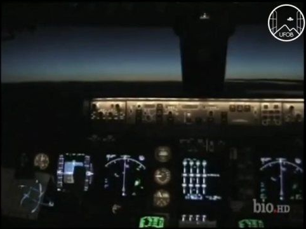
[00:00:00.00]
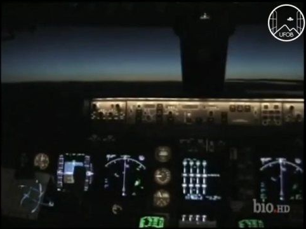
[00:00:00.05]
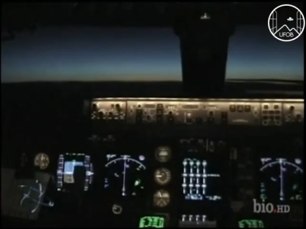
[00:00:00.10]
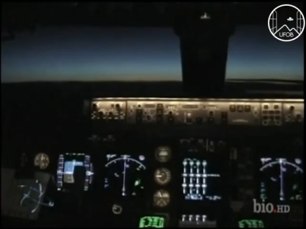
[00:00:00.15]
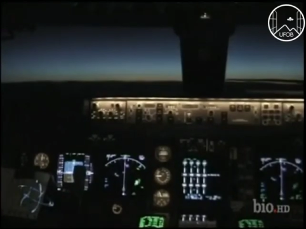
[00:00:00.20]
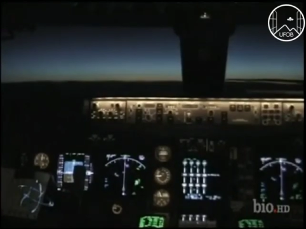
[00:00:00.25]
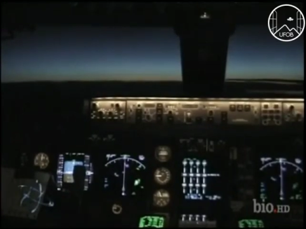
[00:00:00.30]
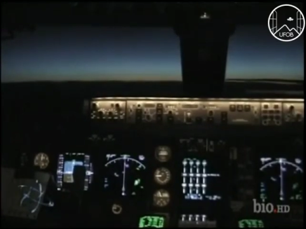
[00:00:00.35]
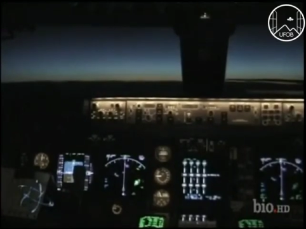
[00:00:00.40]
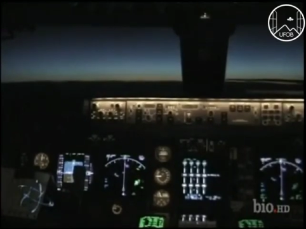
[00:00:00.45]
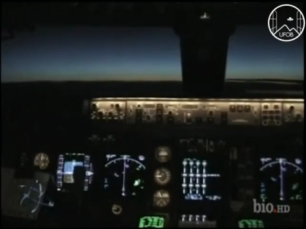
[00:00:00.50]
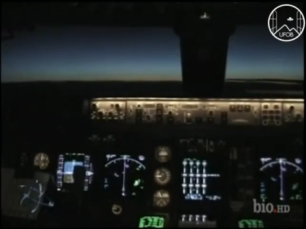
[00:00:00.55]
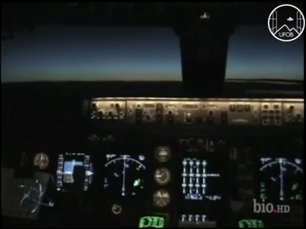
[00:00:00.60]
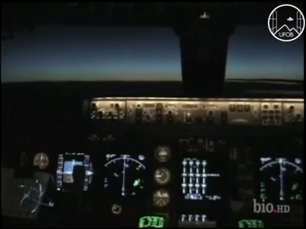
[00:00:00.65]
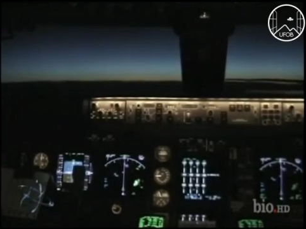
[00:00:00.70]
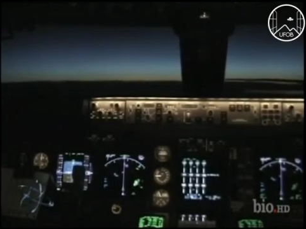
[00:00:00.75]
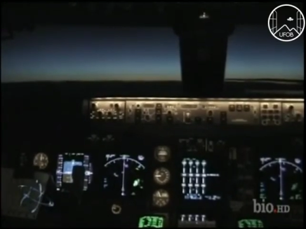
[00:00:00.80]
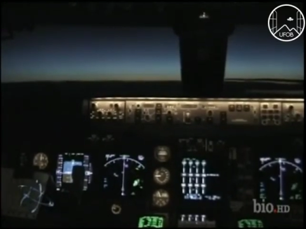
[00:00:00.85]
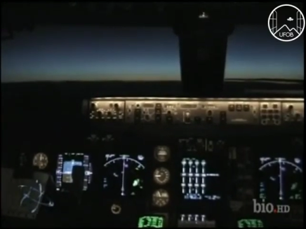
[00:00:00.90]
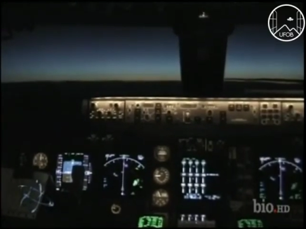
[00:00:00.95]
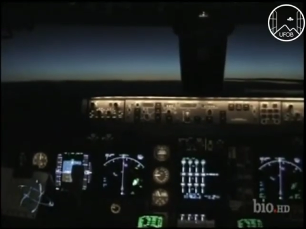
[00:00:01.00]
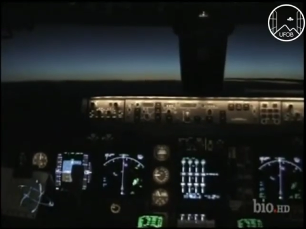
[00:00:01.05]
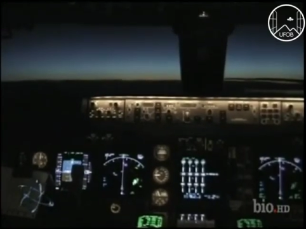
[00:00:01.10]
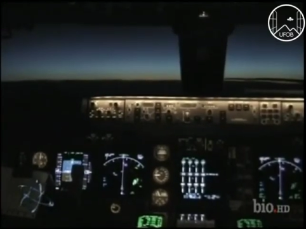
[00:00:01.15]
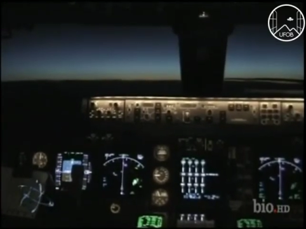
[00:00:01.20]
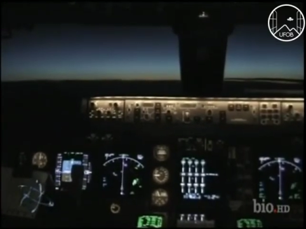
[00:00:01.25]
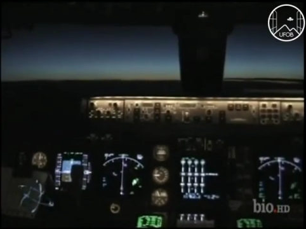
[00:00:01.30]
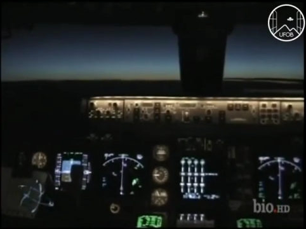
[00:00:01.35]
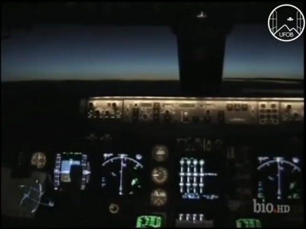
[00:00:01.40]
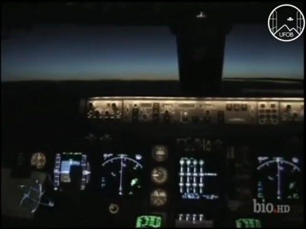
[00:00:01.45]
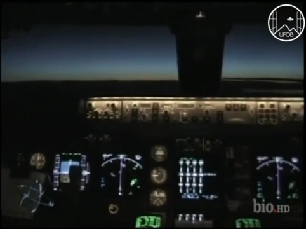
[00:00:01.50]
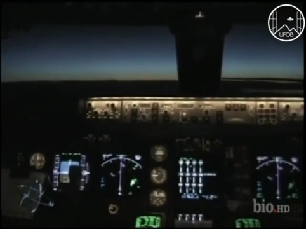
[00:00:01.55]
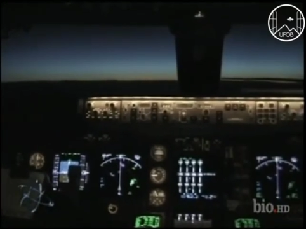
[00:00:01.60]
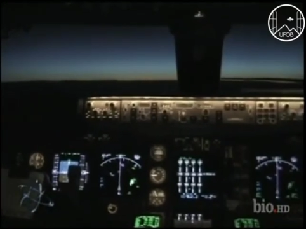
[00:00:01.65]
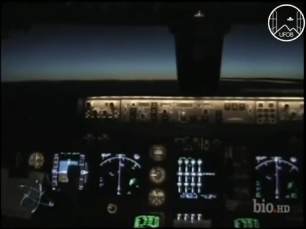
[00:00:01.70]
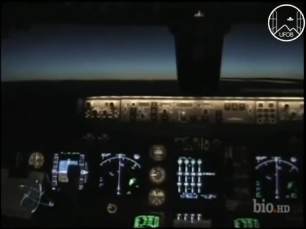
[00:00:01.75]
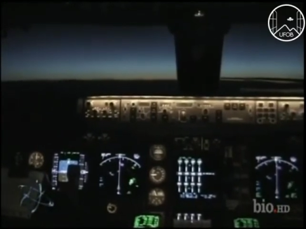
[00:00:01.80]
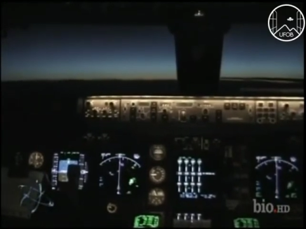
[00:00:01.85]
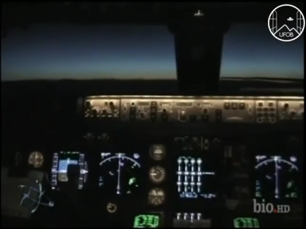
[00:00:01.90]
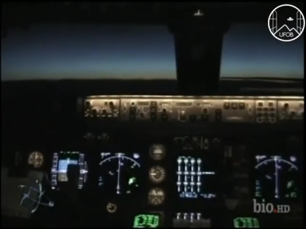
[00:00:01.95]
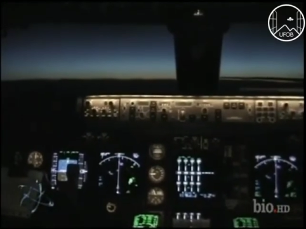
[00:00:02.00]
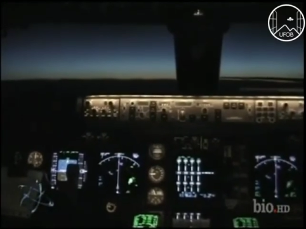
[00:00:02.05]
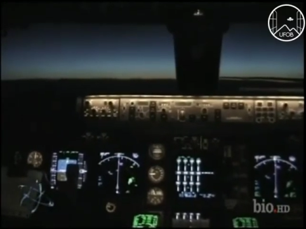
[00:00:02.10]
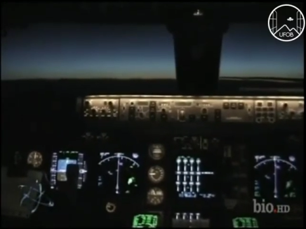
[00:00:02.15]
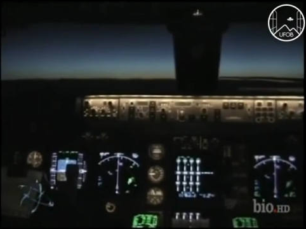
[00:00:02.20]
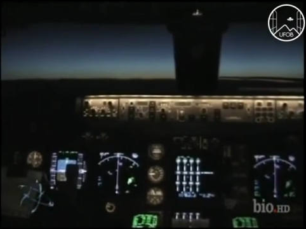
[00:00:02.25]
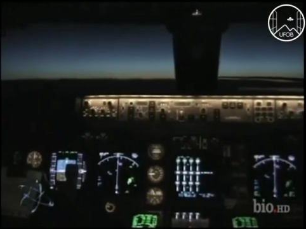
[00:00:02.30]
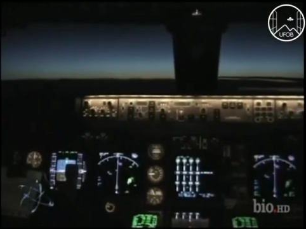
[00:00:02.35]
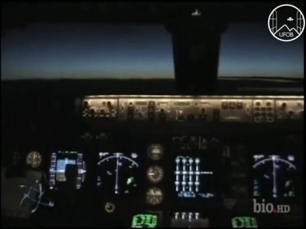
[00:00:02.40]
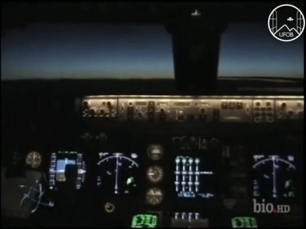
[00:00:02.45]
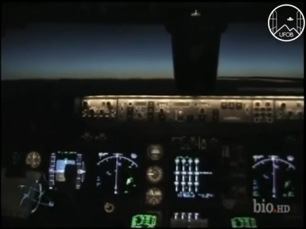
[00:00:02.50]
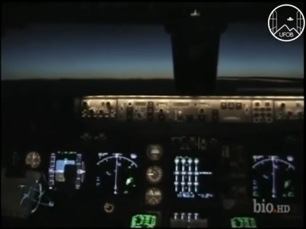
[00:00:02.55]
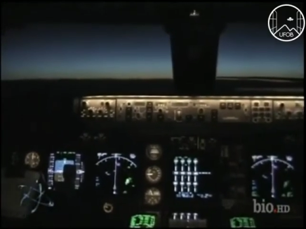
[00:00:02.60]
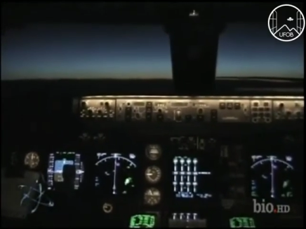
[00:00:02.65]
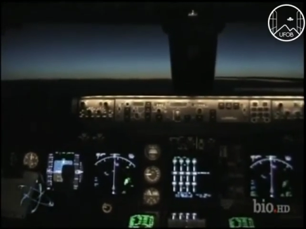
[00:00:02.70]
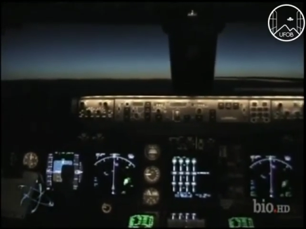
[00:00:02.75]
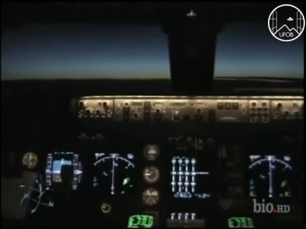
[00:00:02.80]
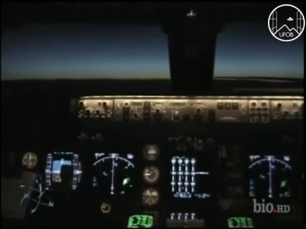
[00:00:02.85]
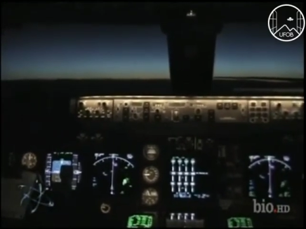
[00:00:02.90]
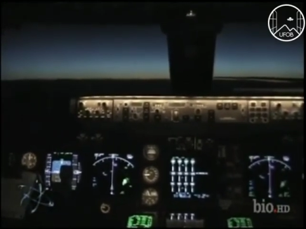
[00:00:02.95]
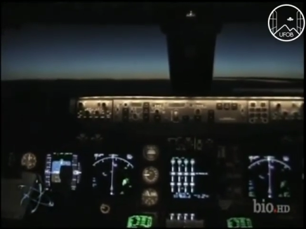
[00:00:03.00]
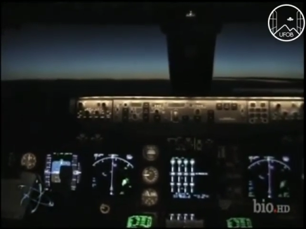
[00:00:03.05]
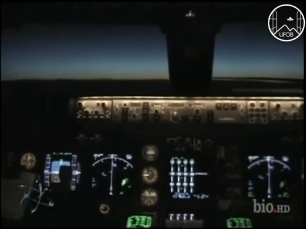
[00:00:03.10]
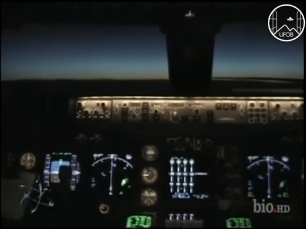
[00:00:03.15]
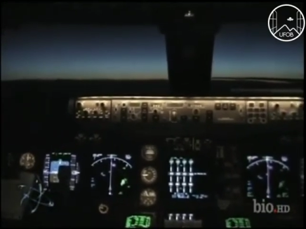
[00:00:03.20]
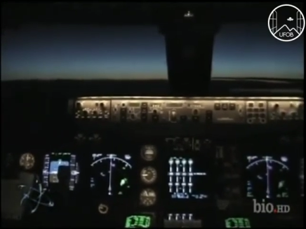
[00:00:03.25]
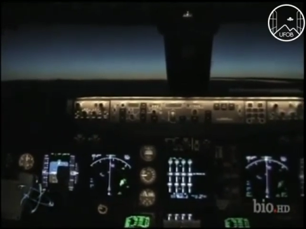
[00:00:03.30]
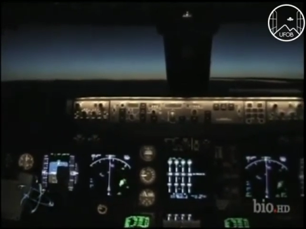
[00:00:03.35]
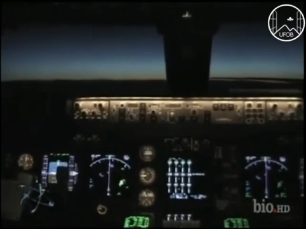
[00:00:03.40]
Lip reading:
No face is visible, so there are no lips to read.